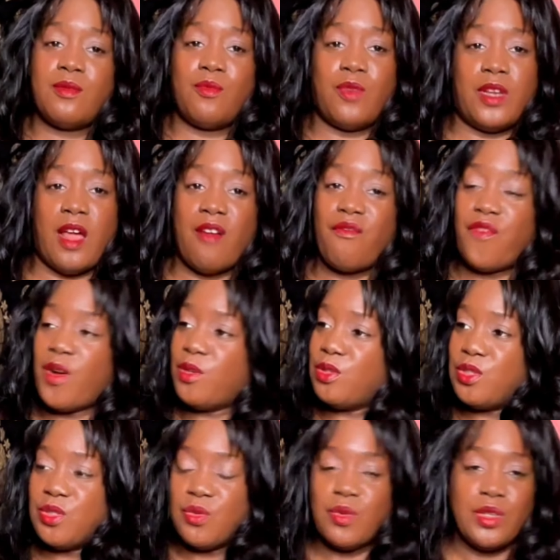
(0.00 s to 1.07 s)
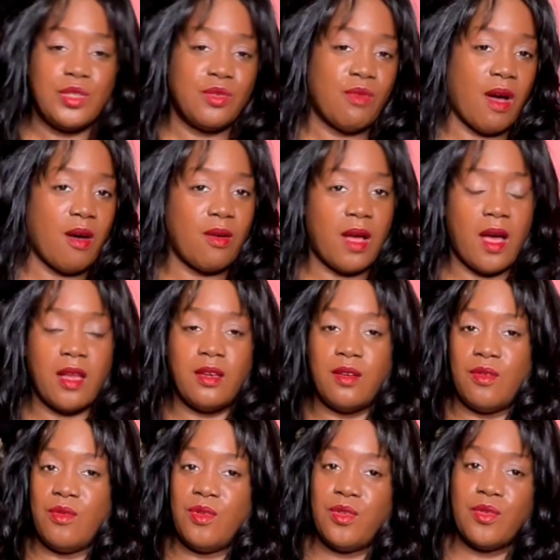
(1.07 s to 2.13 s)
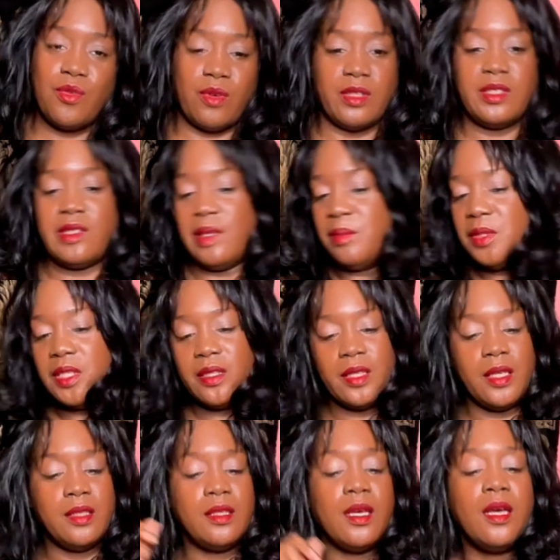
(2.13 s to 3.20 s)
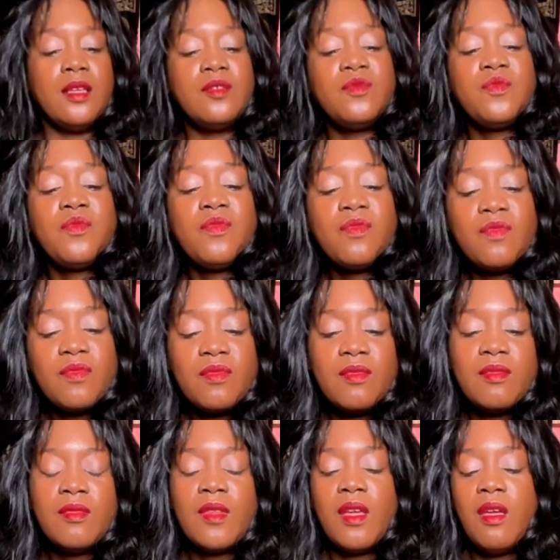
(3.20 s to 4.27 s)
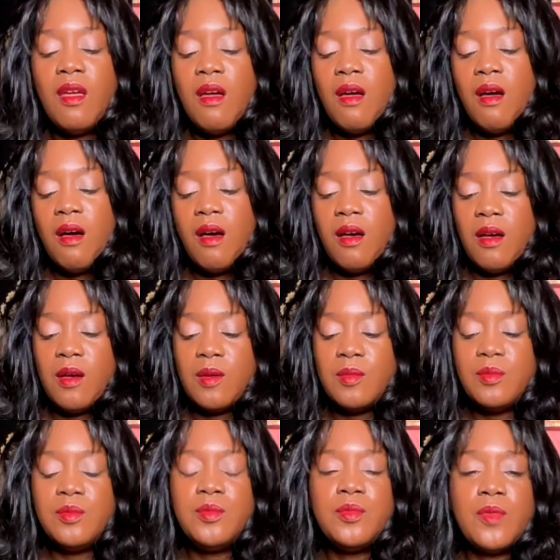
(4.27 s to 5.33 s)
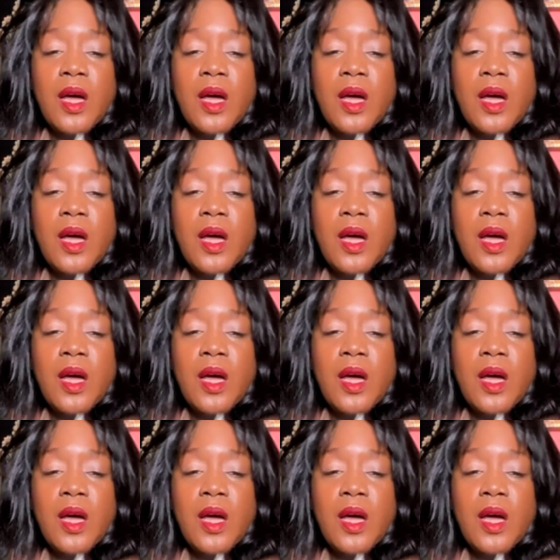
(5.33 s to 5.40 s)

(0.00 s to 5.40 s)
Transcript: when I first saw you out, I, I knew you, or something like that. Um,